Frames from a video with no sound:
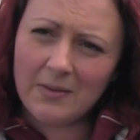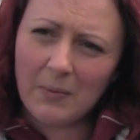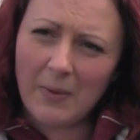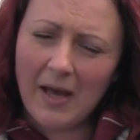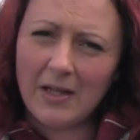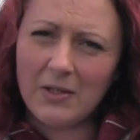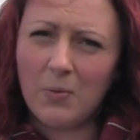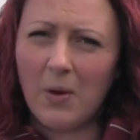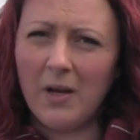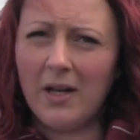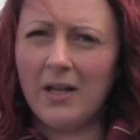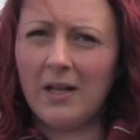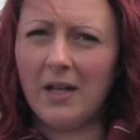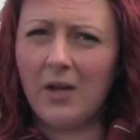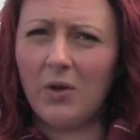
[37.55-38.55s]
We had one at
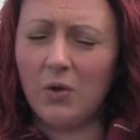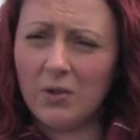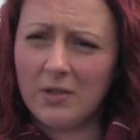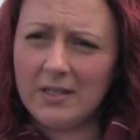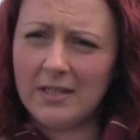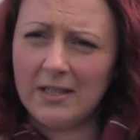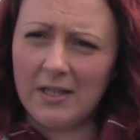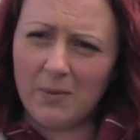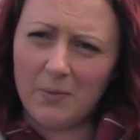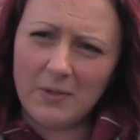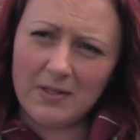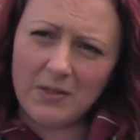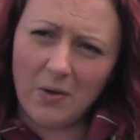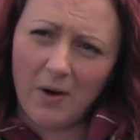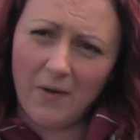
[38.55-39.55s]
Gourdon that was
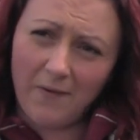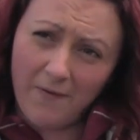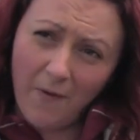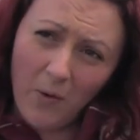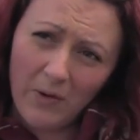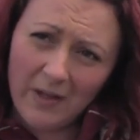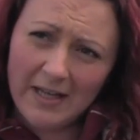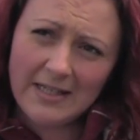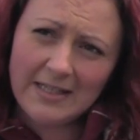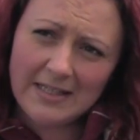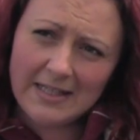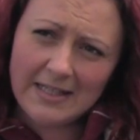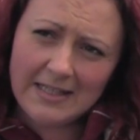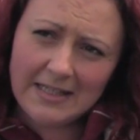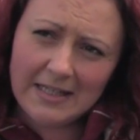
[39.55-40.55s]
sort of fallen into the
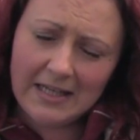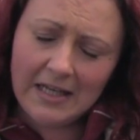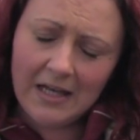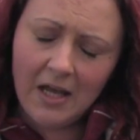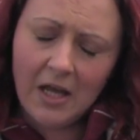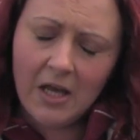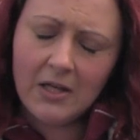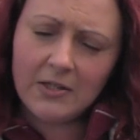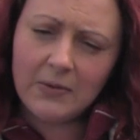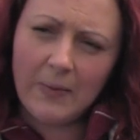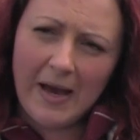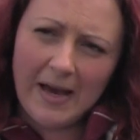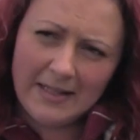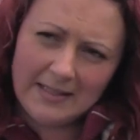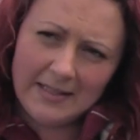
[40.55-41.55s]
sea, so we
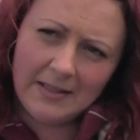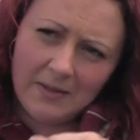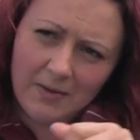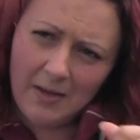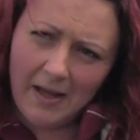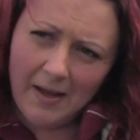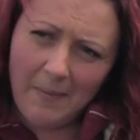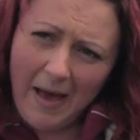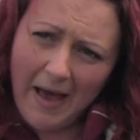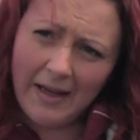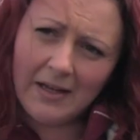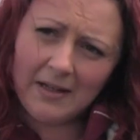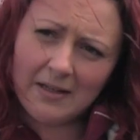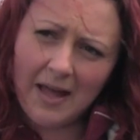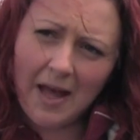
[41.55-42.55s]
had to
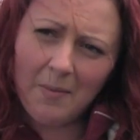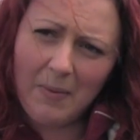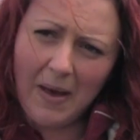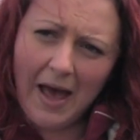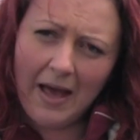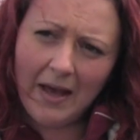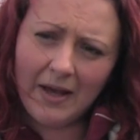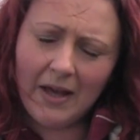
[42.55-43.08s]
anchor that back.